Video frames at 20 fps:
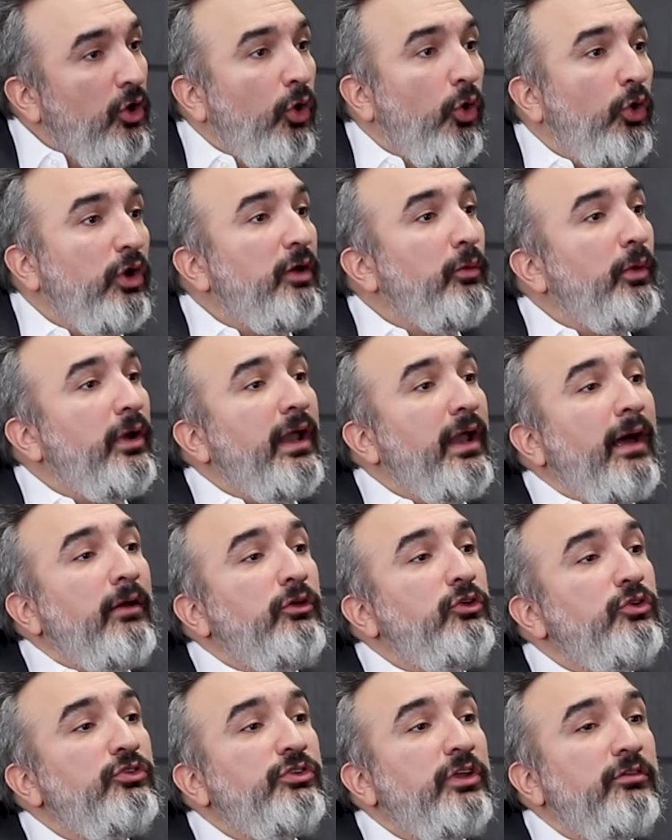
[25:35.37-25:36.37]
or they want to
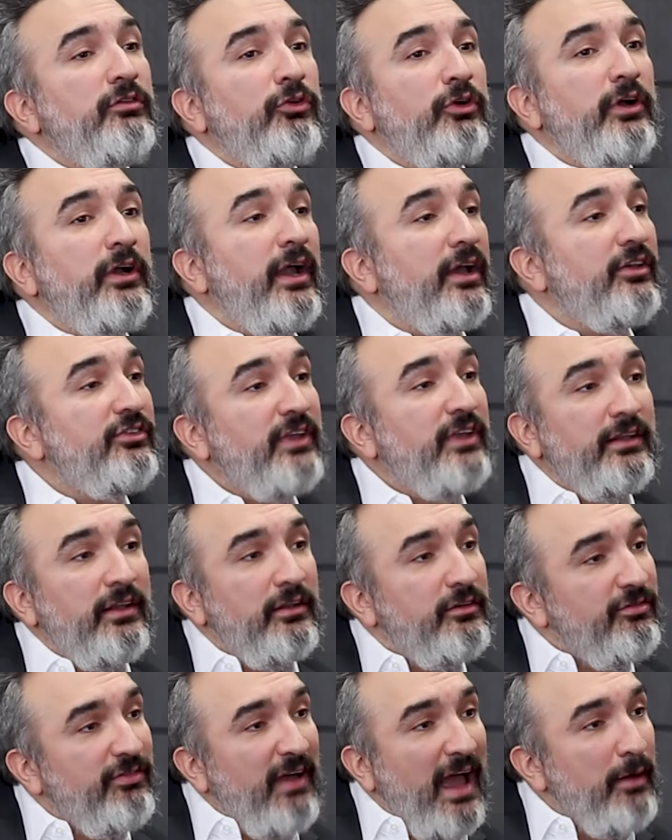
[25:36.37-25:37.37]
use it for their
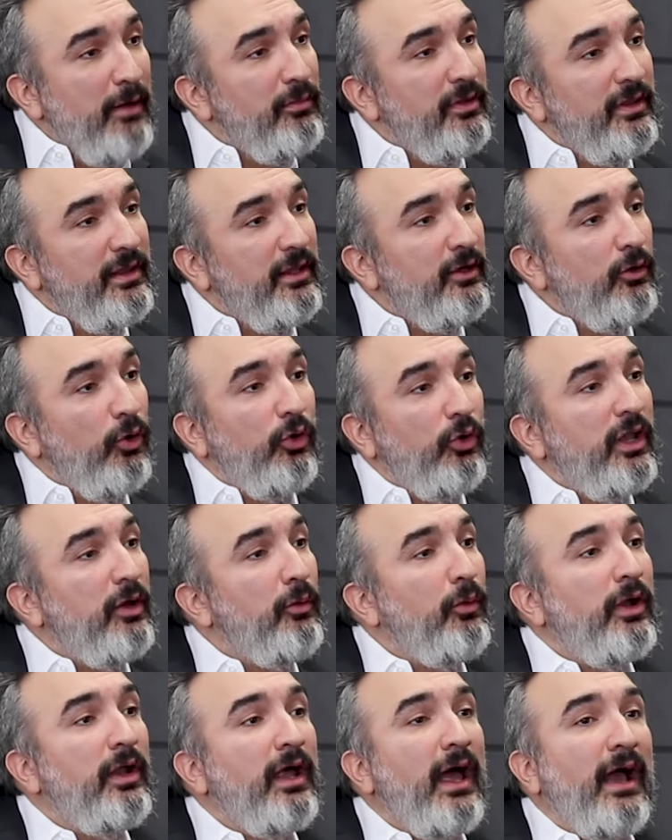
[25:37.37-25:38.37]
extended family, or they
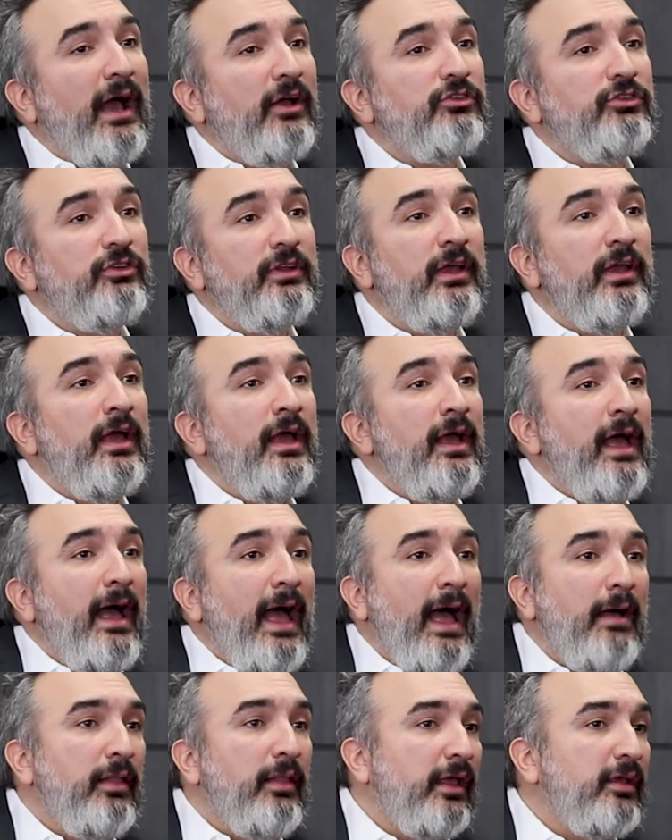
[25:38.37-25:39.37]
want to actually
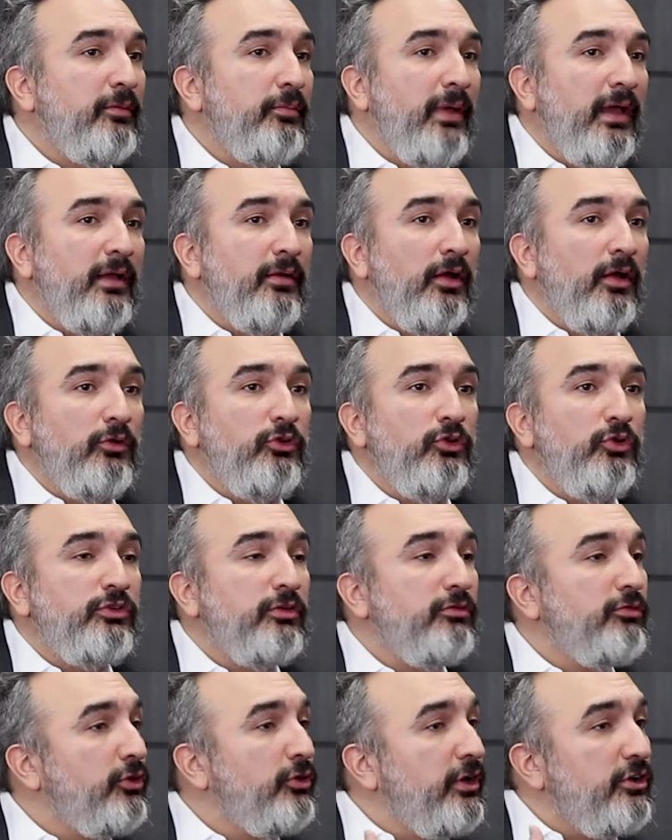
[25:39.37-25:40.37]
use
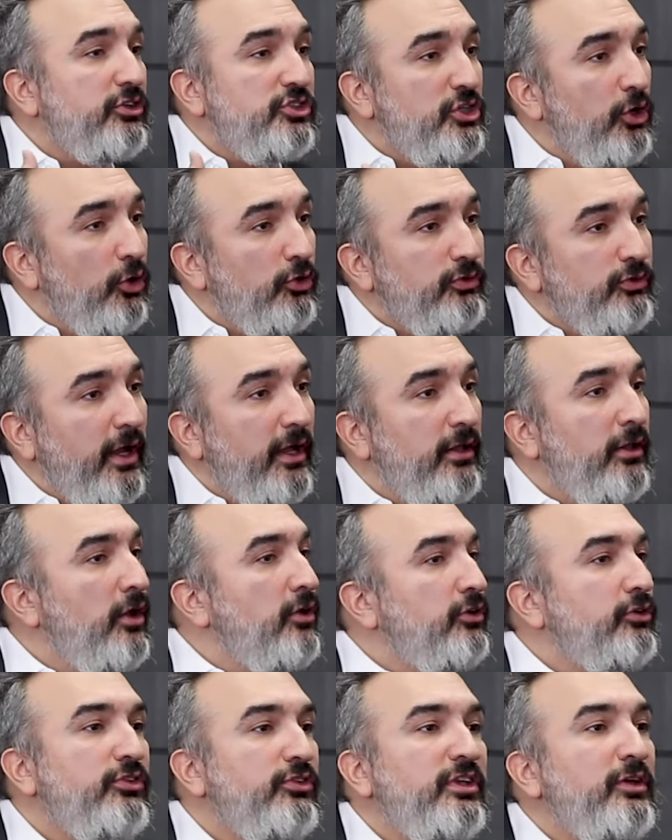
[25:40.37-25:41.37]
them for their children,
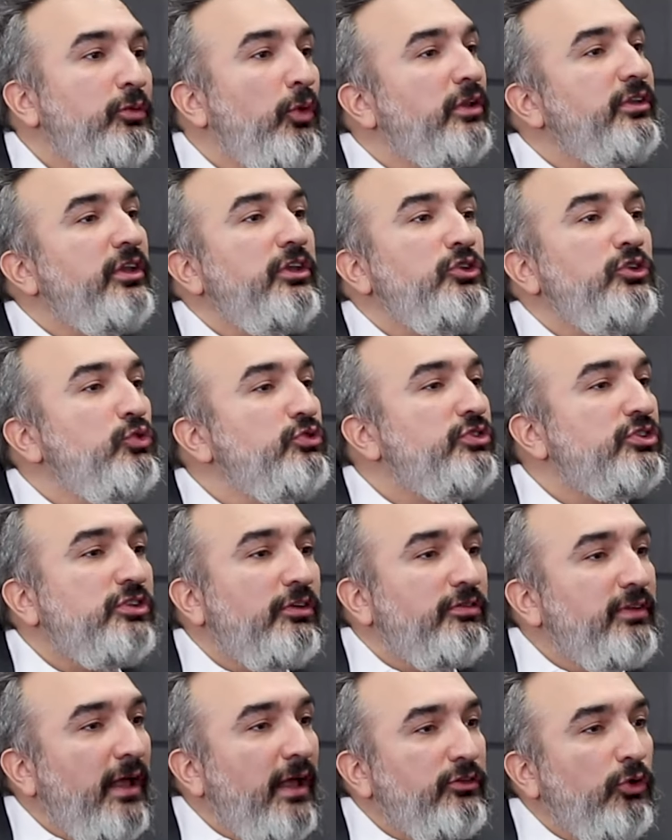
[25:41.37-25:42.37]
to see what the usage
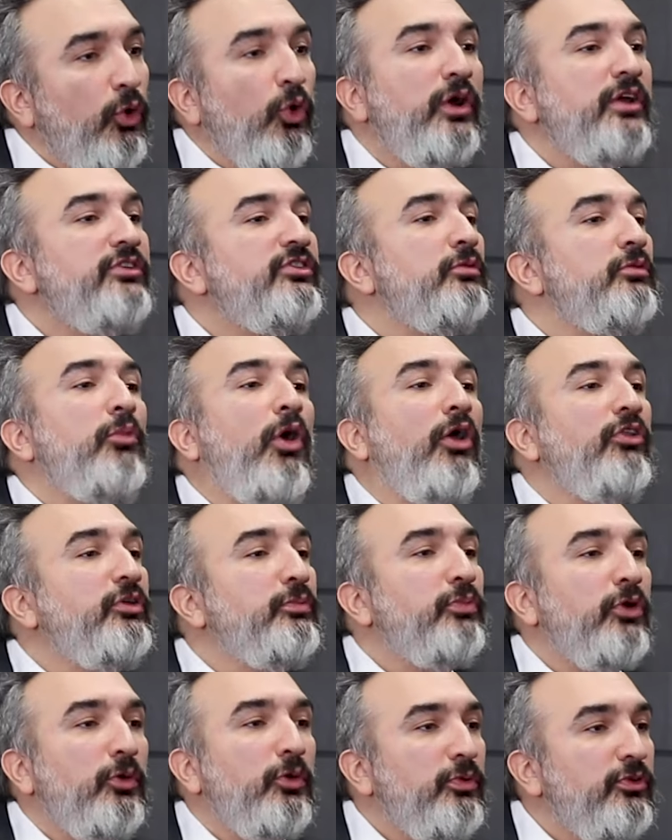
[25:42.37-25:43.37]
of that is. Or it's a
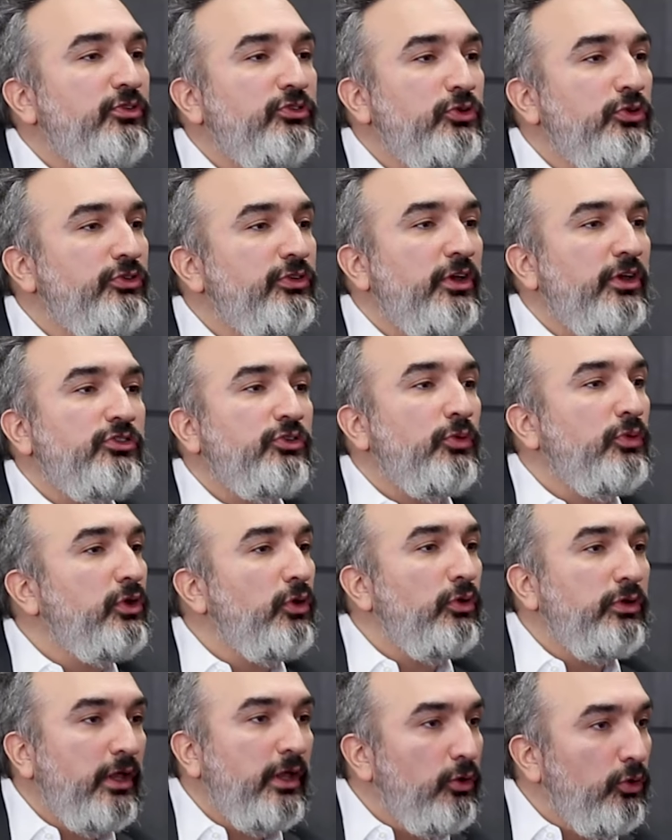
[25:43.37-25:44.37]
multi-purpose usage, so
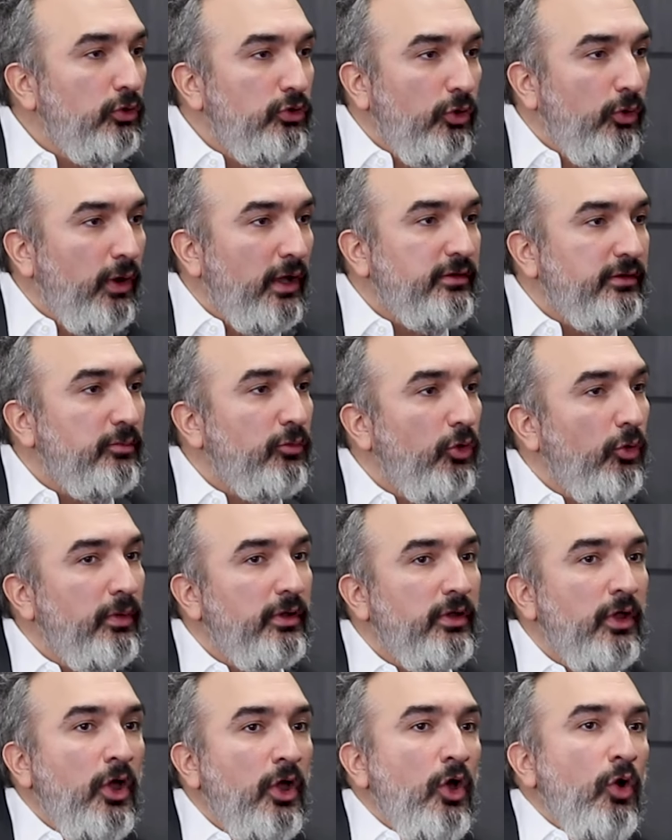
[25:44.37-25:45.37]
they don't know at the
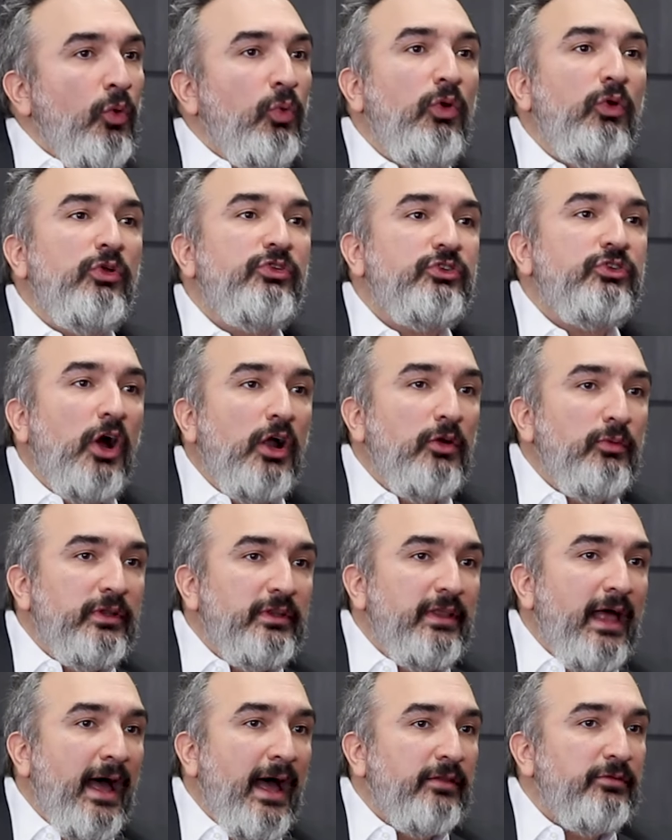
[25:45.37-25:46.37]
moment. We'll start with
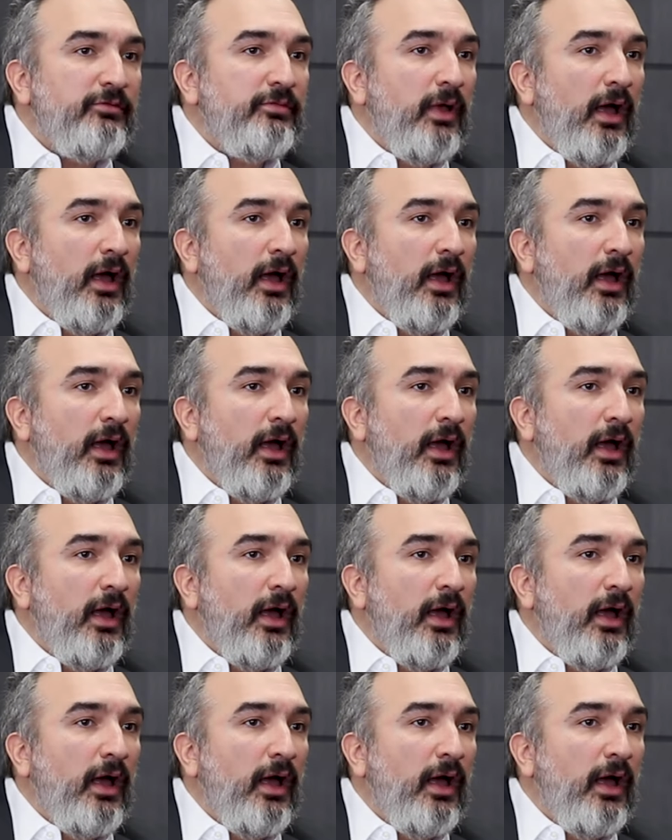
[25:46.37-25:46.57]
that